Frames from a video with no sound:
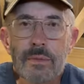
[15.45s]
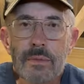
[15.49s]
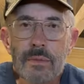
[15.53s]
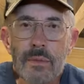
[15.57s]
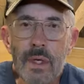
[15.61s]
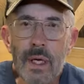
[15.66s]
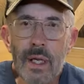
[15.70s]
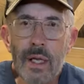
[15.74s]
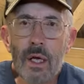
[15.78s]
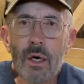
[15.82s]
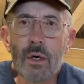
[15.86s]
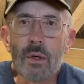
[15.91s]

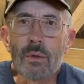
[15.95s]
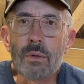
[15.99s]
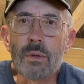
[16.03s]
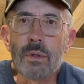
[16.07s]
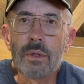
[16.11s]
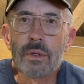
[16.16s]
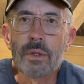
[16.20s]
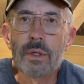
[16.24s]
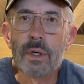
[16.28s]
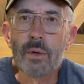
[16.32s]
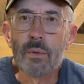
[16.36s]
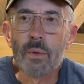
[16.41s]
Hello,
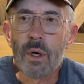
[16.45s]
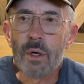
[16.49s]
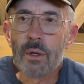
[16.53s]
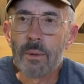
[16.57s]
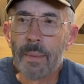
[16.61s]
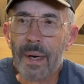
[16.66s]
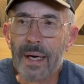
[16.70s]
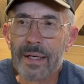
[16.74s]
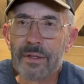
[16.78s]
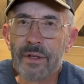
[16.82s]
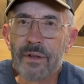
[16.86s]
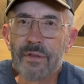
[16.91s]
and welcome
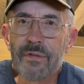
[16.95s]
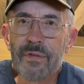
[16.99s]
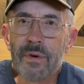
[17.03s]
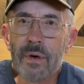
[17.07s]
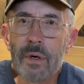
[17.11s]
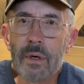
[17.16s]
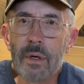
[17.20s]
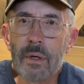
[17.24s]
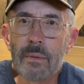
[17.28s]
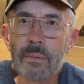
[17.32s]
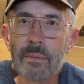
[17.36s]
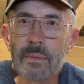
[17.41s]
back to the
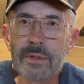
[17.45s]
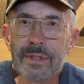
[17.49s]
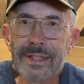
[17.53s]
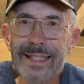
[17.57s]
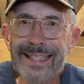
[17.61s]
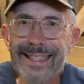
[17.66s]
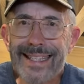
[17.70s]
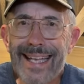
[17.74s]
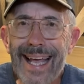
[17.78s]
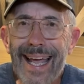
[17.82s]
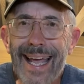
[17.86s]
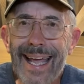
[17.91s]
farm.
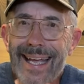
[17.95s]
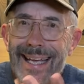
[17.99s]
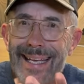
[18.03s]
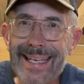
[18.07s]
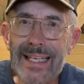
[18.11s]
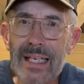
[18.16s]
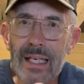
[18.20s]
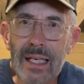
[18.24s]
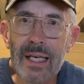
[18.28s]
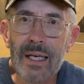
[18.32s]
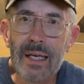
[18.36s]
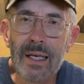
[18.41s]
Today,
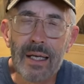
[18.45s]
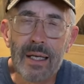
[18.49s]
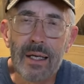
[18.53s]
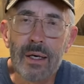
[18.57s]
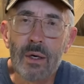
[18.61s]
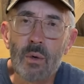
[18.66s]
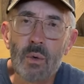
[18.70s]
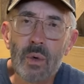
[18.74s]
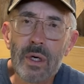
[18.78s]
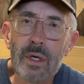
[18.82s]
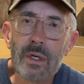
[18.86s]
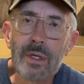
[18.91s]

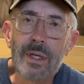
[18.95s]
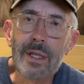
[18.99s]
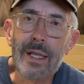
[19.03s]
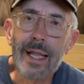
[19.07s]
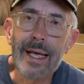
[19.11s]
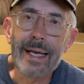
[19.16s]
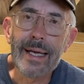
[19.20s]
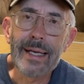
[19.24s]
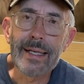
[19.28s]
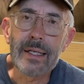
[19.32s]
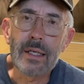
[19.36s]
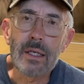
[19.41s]
we're in
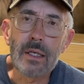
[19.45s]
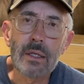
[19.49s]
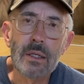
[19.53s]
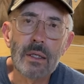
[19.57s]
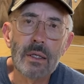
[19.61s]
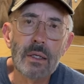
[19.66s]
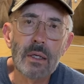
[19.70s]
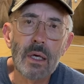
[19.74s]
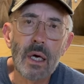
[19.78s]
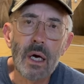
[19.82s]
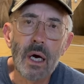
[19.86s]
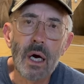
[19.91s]
late
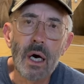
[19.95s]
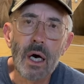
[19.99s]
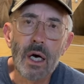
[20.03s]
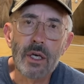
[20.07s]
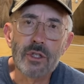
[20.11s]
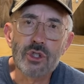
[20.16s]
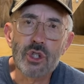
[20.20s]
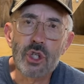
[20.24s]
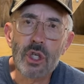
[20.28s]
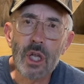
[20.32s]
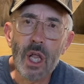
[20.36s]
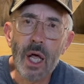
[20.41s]

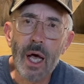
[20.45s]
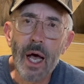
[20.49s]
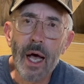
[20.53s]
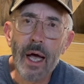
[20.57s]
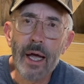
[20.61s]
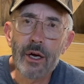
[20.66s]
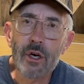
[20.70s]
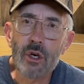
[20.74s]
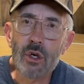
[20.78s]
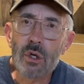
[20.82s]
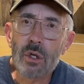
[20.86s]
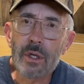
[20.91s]
July,
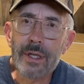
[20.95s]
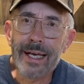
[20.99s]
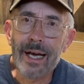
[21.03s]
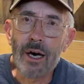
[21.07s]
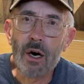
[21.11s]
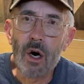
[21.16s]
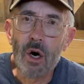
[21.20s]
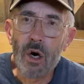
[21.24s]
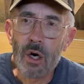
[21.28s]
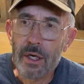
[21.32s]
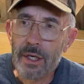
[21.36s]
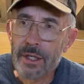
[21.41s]
early
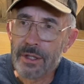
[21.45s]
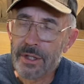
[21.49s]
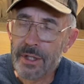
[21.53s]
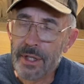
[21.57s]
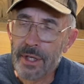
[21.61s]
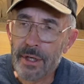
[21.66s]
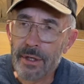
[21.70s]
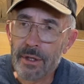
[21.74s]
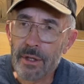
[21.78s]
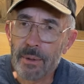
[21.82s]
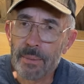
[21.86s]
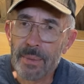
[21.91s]
August
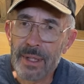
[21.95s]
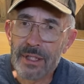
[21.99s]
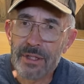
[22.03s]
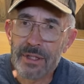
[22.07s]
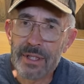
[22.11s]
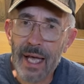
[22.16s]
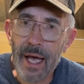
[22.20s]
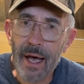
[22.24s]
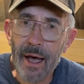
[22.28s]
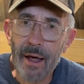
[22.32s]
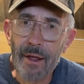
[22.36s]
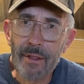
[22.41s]
here in the
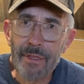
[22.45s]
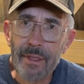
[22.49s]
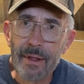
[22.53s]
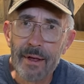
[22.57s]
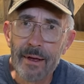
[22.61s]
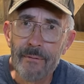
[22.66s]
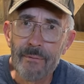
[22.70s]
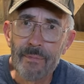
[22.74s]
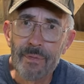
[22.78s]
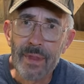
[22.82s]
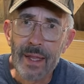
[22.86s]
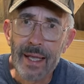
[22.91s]
Mid-South,
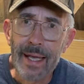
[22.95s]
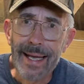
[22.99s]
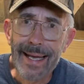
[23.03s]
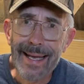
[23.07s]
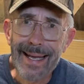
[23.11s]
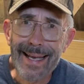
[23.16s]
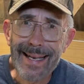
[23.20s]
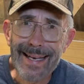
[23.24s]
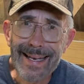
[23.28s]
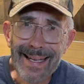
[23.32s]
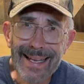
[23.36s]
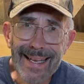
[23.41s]

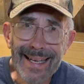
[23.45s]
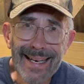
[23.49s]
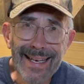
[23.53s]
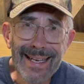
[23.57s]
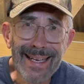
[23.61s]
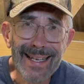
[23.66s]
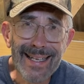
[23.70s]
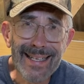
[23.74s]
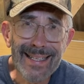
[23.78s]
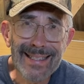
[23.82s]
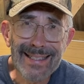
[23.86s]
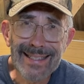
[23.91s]
and it
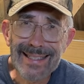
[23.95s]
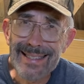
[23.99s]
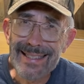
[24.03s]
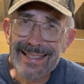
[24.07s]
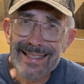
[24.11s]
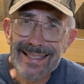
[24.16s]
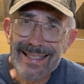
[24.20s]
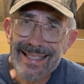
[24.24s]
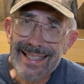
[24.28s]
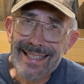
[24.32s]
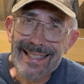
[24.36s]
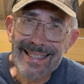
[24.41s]
is
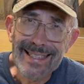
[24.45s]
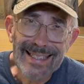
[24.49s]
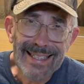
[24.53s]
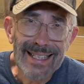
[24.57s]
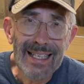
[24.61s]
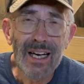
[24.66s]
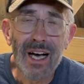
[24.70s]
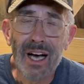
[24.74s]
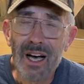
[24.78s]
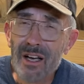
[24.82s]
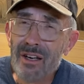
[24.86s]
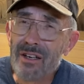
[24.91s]

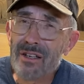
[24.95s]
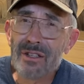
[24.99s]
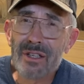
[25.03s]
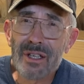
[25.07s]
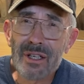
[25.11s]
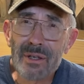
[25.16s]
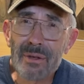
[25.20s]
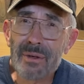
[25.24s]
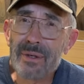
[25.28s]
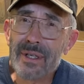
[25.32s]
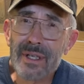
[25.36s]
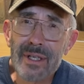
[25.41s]
100
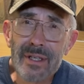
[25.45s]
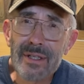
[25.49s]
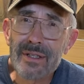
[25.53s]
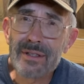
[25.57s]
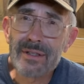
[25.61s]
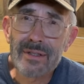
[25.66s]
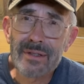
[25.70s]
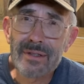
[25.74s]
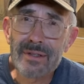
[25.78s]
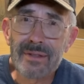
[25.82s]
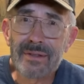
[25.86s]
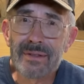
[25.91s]

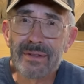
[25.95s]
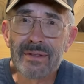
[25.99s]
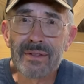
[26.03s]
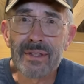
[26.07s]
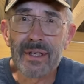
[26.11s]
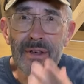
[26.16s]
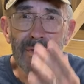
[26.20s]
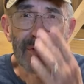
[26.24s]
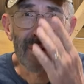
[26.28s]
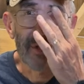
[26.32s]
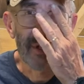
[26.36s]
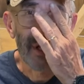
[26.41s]
degrees,
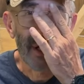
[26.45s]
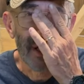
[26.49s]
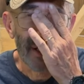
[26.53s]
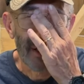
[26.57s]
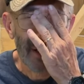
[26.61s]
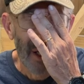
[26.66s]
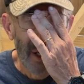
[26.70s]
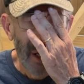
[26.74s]
give or take.